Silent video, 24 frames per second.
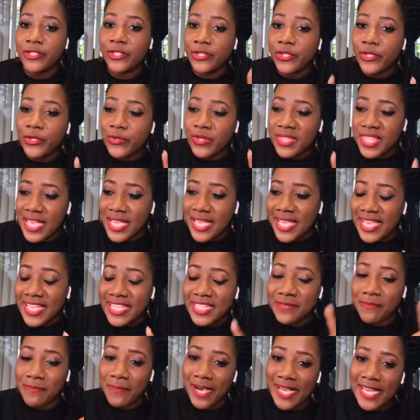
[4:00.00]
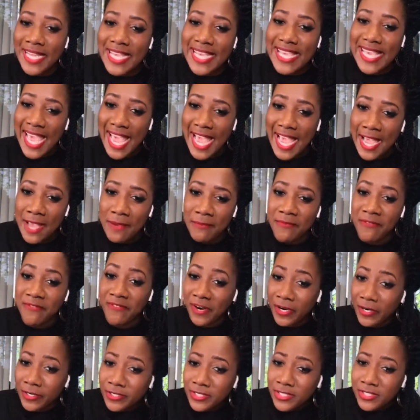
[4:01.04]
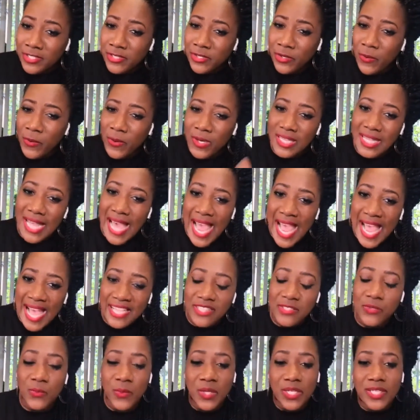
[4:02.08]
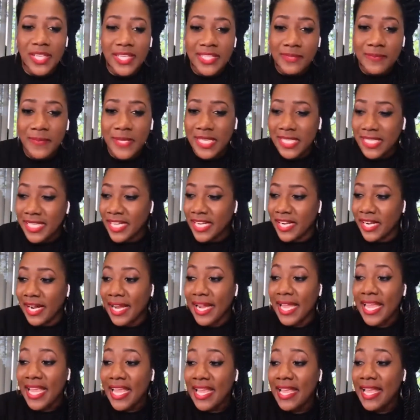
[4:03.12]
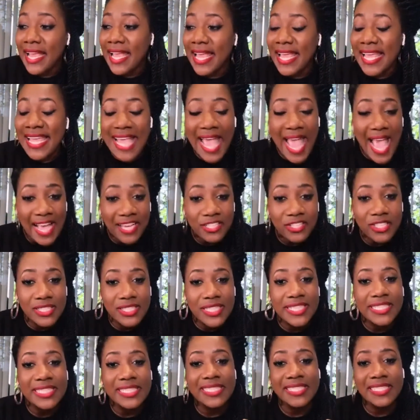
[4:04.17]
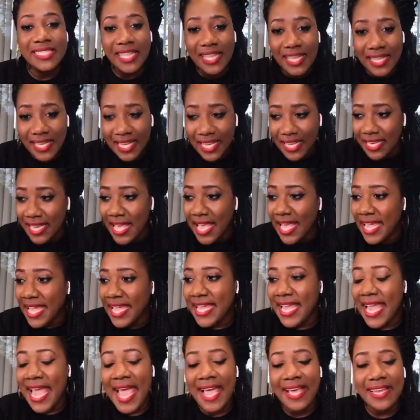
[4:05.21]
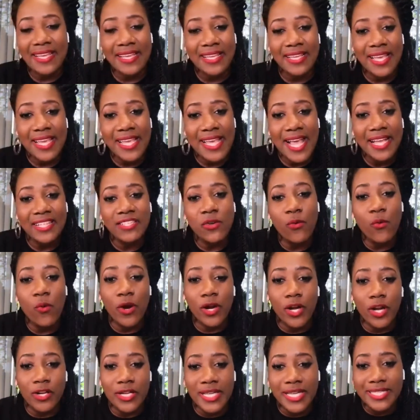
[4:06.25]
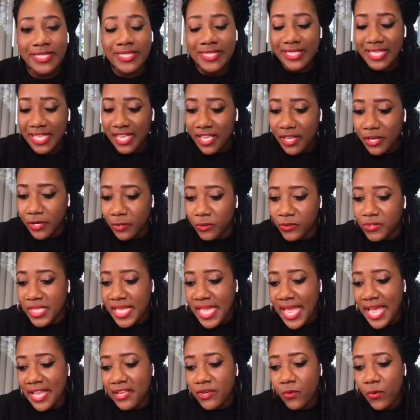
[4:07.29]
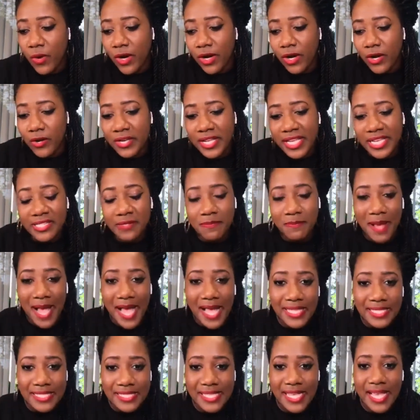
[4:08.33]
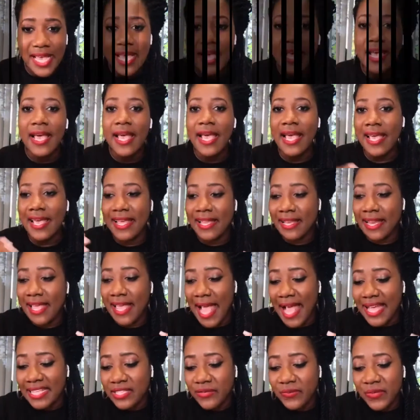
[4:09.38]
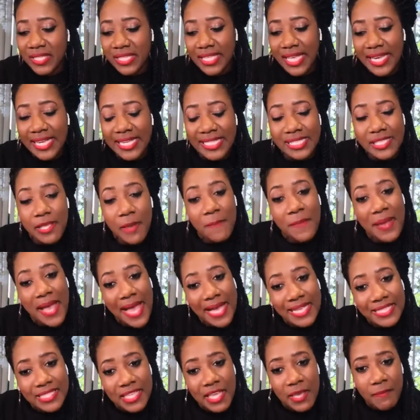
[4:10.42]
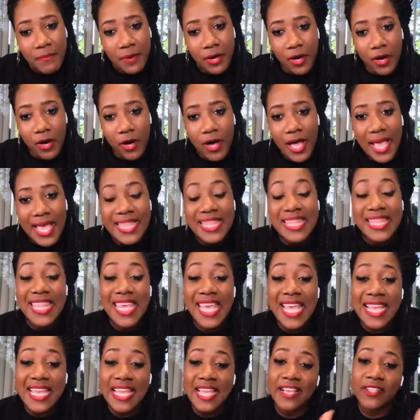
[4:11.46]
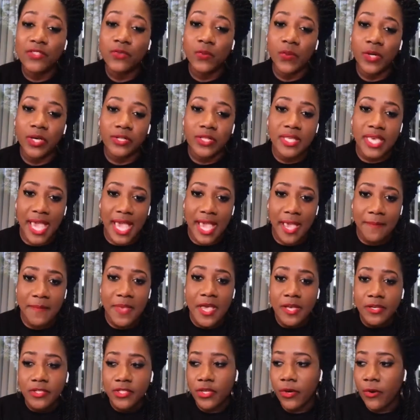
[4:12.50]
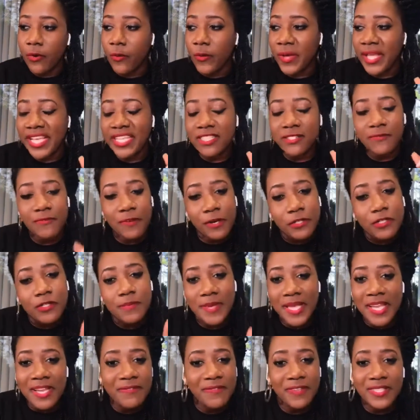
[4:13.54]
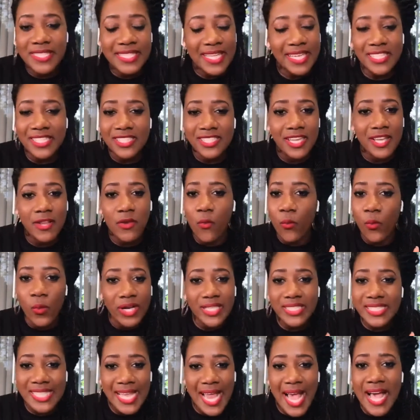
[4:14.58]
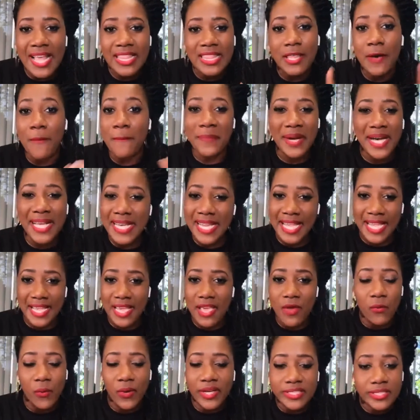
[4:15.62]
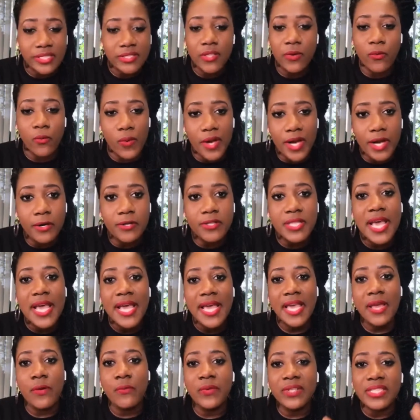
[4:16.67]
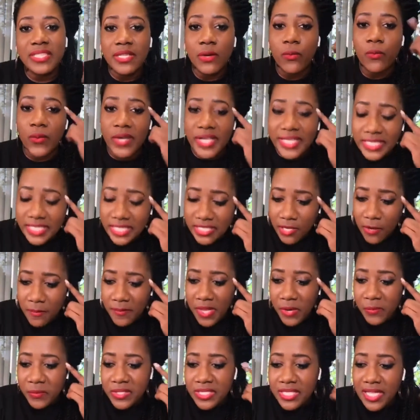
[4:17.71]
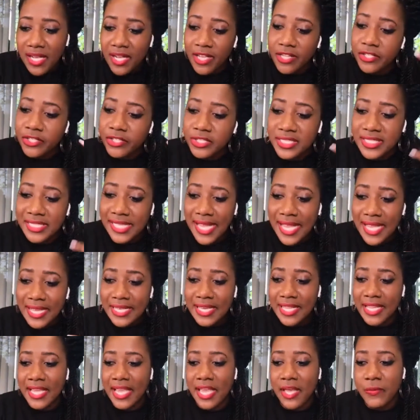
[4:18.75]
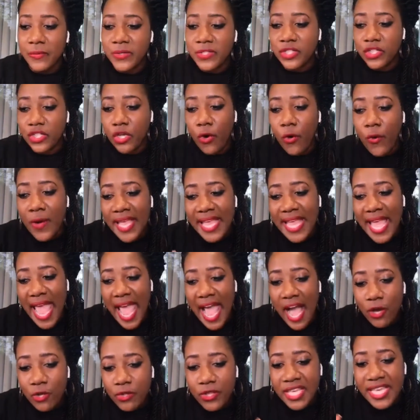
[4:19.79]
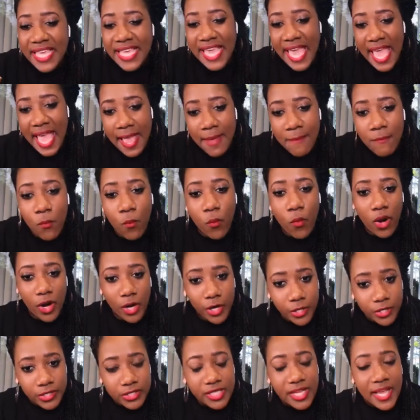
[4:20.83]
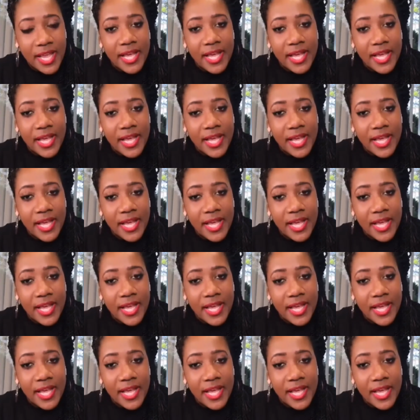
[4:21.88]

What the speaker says: Do you think his money came first or last? Well, let's be clear. He actually studied. He had to work on his skills. He had to work on his mindset, and as it related to basketball, and then his wealth came. So his first manifestation was not the money. It wasn't the wealth. It was the wisdom. It was the understanding. It was knowing how the game worked.